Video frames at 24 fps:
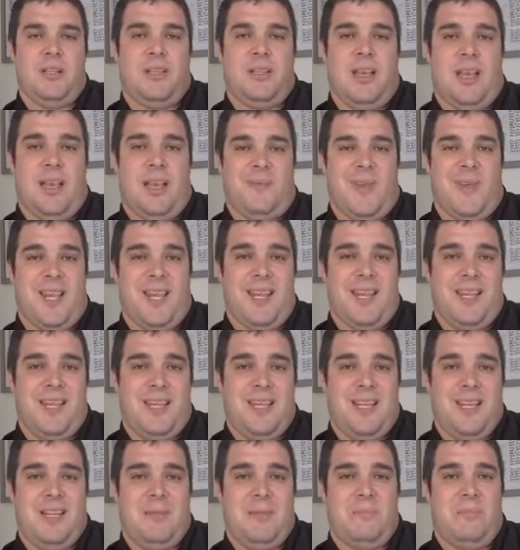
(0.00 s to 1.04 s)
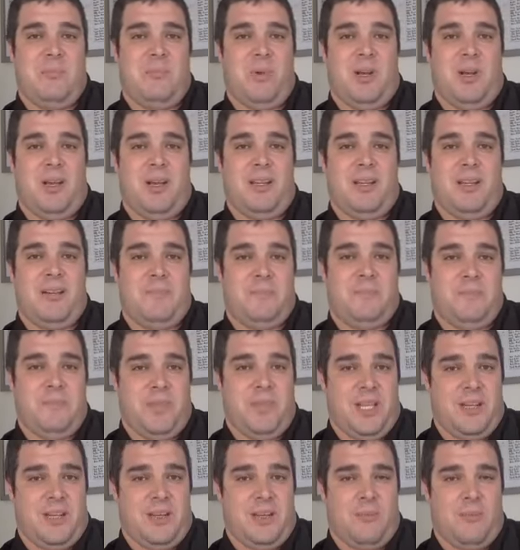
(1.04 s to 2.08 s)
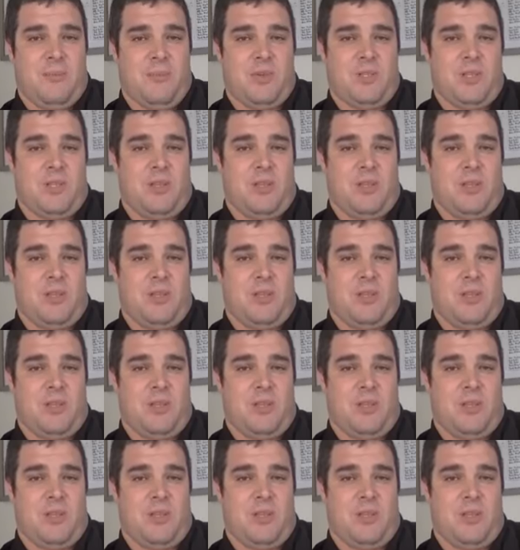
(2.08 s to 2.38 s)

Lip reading: to have any, but that number